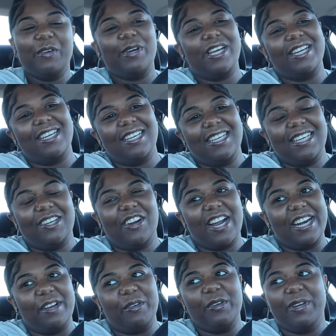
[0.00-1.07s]
Well,
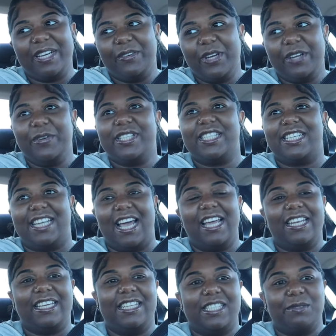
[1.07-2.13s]
granted, we went we went to
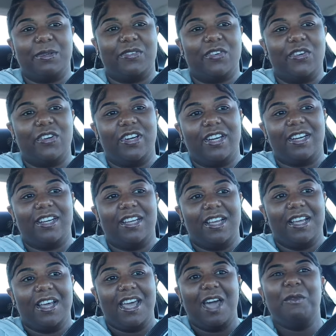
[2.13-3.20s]
Dallas before,
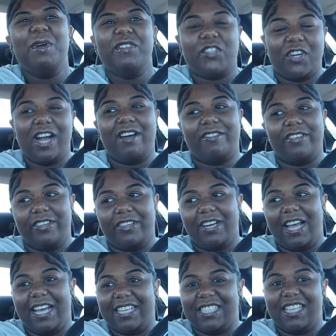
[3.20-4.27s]
and we've traveled
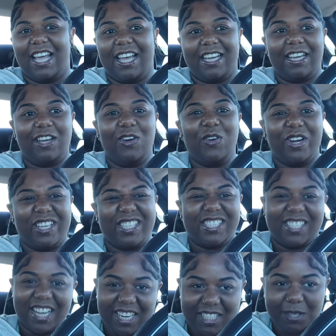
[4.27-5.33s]
as like an
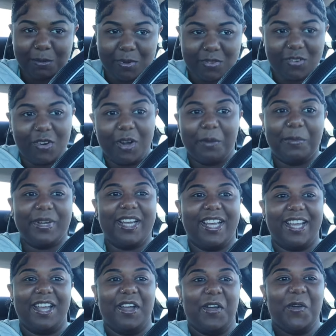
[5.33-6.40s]
organization before, but
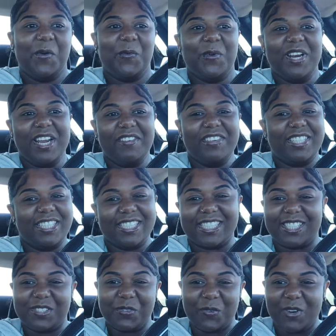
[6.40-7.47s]
we never just
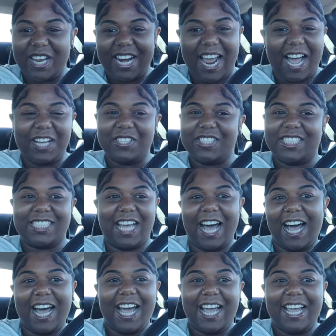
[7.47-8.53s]
went
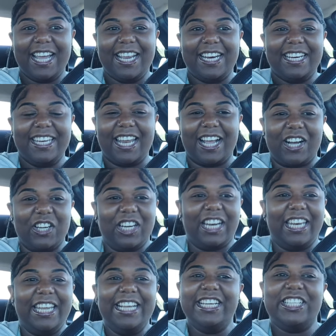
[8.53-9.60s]
outside like on a
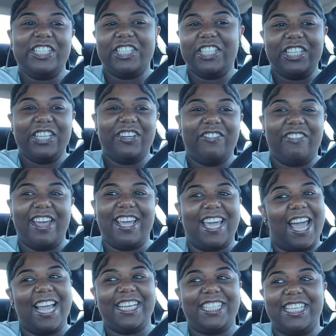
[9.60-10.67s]
leisure
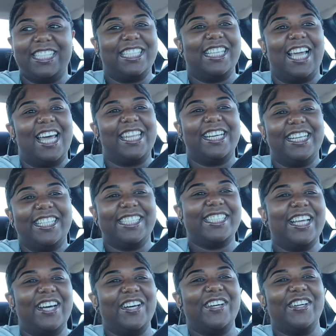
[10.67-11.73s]
vacation together.
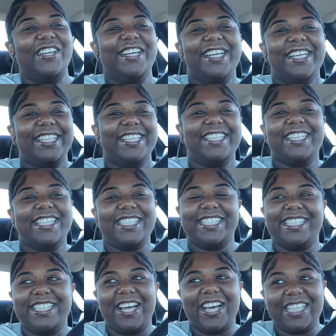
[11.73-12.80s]
So this
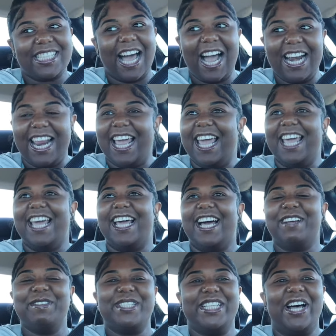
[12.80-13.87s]
is so exciting!
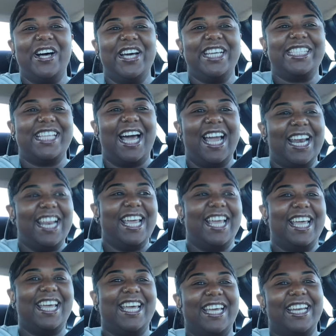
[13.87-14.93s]
I'm so
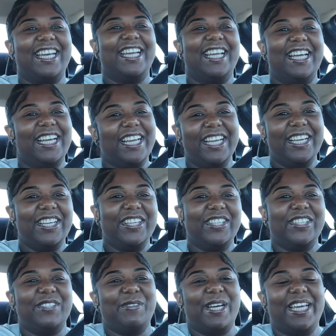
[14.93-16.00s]
excited.
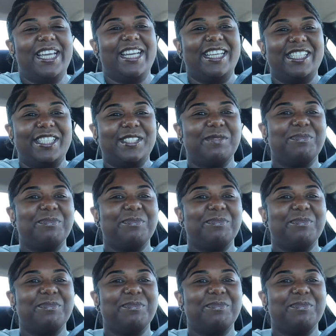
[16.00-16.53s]
Oh my goodness.